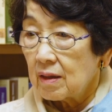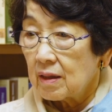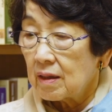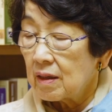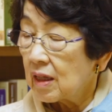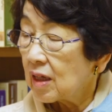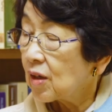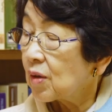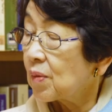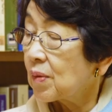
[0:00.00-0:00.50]

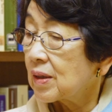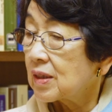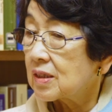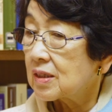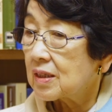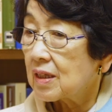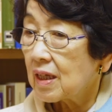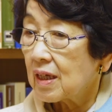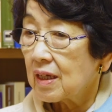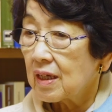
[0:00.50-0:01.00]

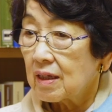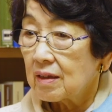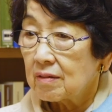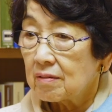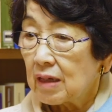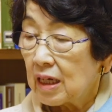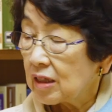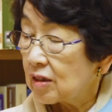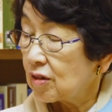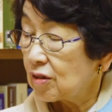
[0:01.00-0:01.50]
linguist,
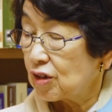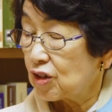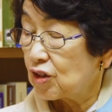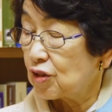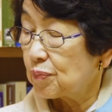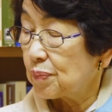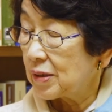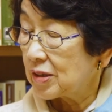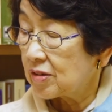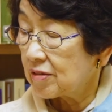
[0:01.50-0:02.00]
language
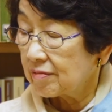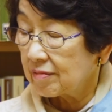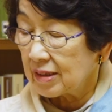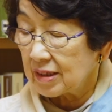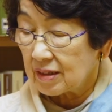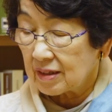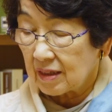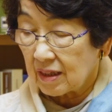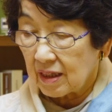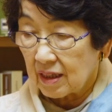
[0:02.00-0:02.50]

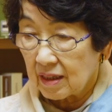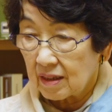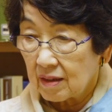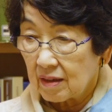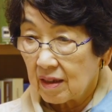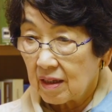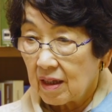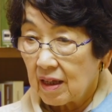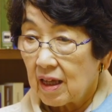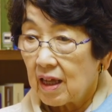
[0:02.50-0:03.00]
specialist,
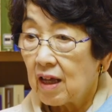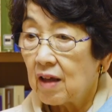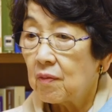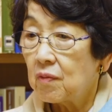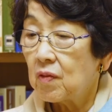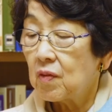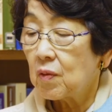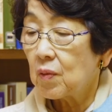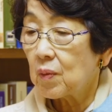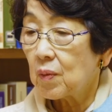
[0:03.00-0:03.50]
and
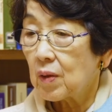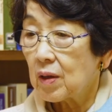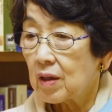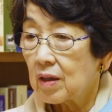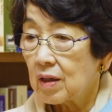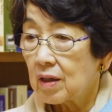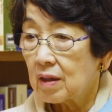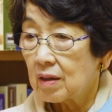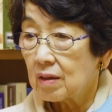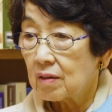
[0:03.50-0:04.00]
everywhere
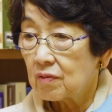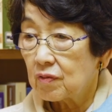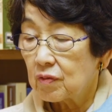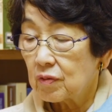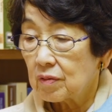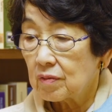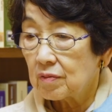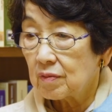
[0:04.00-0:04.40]
of